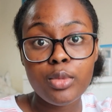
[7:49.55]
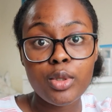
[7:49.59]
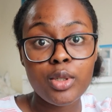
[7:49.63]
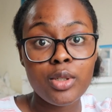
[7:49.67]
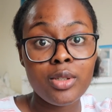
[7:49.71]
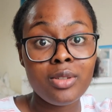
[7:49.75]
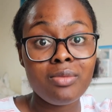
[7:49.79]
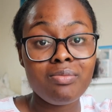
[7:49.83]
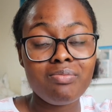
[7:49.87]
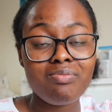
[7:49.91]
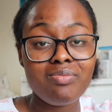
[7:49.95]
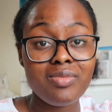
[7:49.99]

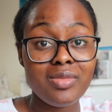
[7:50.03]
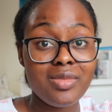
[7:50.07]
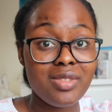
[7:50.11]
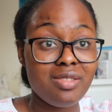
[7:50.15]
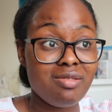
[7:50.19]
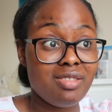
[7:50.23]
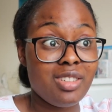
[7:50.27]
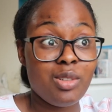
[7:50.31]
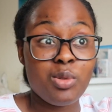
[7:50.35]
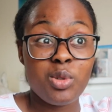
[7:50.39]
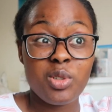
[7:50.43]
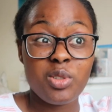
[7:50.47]
but
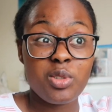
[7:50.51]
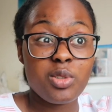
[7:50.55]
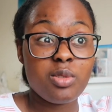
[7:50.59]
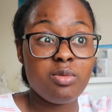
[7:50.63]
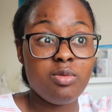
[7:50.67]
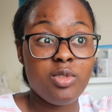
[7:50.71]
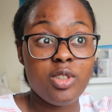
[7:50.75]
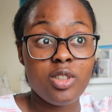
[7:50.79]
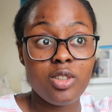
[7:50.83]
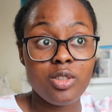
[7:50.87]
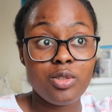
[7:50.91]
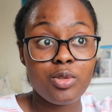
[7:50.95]
it was
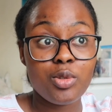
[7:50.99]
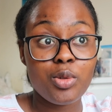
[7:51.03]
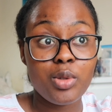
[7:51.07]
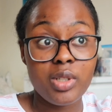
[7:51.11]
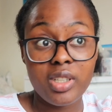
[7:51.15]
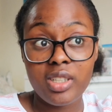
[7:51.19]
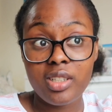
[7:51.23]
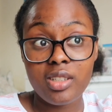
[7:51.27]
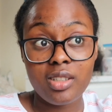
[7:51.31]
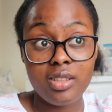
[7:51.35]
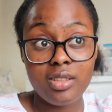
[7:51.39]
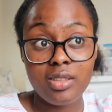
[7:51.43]
done
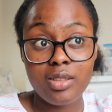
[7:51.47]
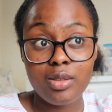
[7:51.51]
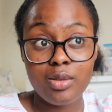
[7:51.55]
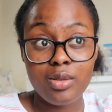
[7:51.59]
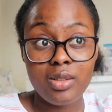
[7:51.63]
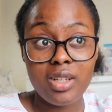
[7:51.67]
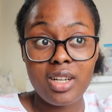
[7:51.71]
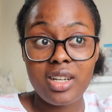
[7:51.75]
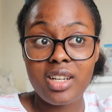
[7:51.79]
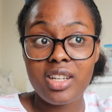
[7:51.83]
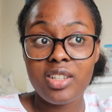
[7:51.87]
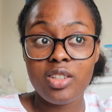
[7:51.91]
quicker, so
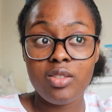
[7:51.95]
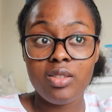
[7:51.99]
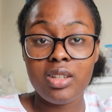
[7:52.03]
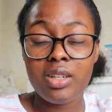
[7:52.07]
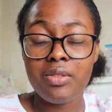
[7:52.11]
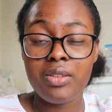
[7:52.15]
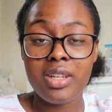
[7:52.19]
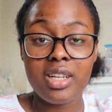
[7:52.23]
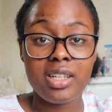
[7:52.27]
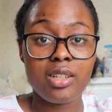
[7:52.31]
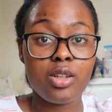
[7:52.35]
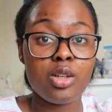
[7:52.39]
I kind of
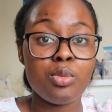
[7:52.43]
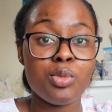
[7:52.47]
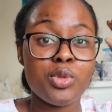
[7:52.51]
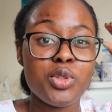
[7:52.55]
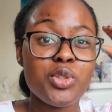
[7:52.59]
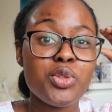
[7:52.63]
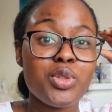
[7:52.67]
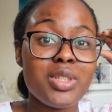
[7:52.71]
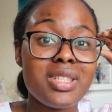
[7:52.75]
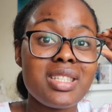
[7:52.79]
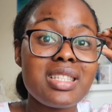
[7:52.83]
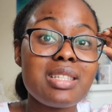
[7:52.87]
have like
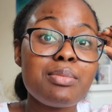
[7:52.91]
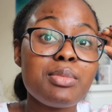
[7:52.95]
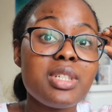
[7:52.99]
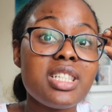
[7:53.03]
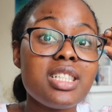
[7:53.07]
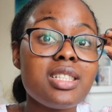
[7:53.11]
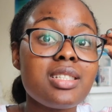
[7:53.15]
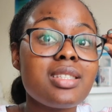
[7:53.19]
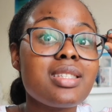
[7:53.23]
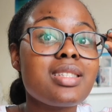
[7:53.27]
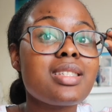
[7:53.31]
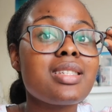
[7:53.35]
almost 20
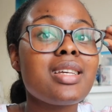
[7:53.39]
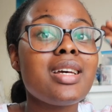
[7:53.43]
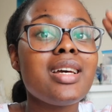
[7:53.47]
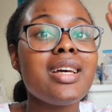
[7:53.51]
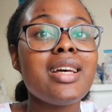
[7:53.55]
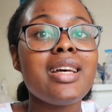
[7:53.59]
minutes